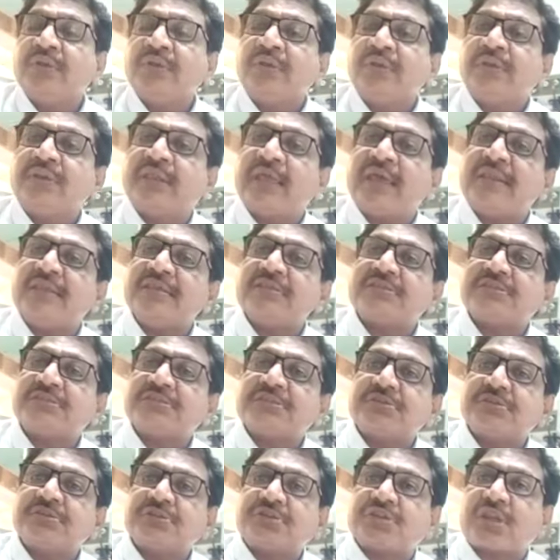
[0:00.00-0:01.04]
there is
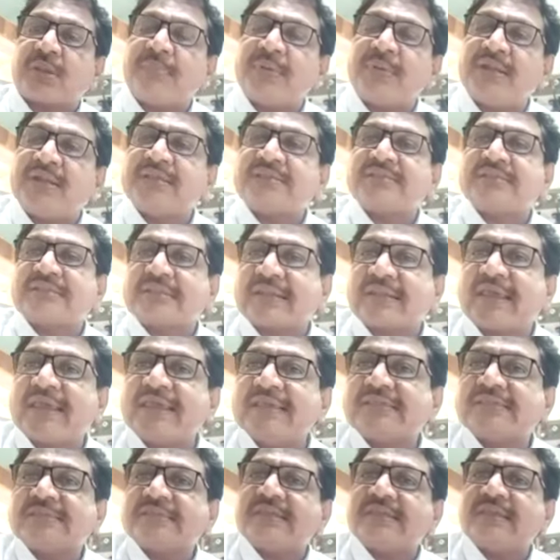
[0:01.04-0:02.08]
tremendous
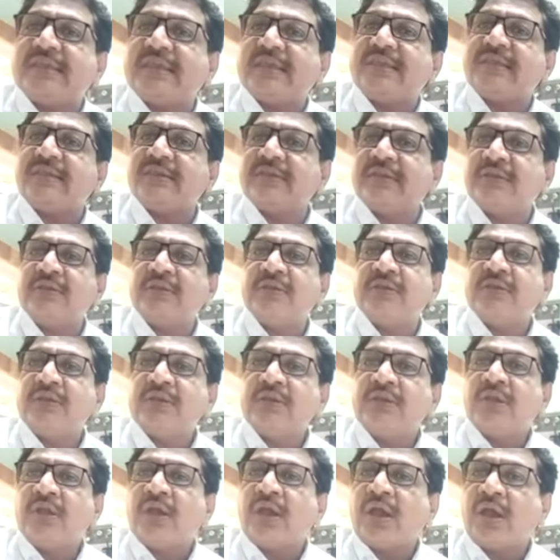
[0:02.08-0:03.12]
rise in
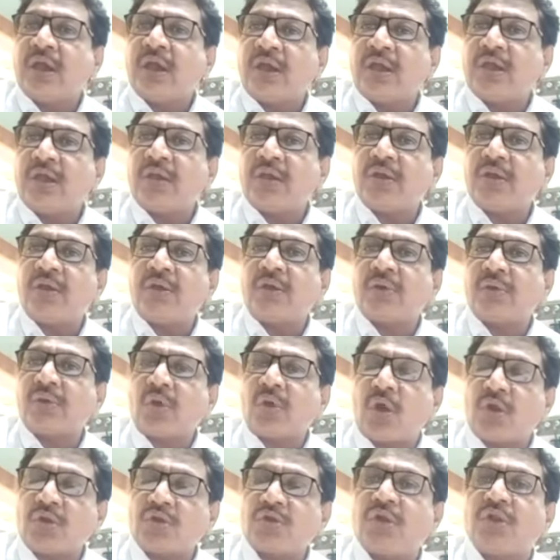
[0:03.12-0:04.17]

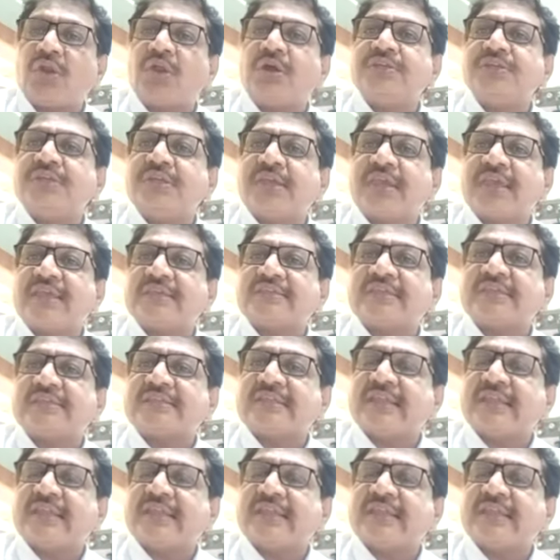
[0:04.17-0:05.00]
oncology cases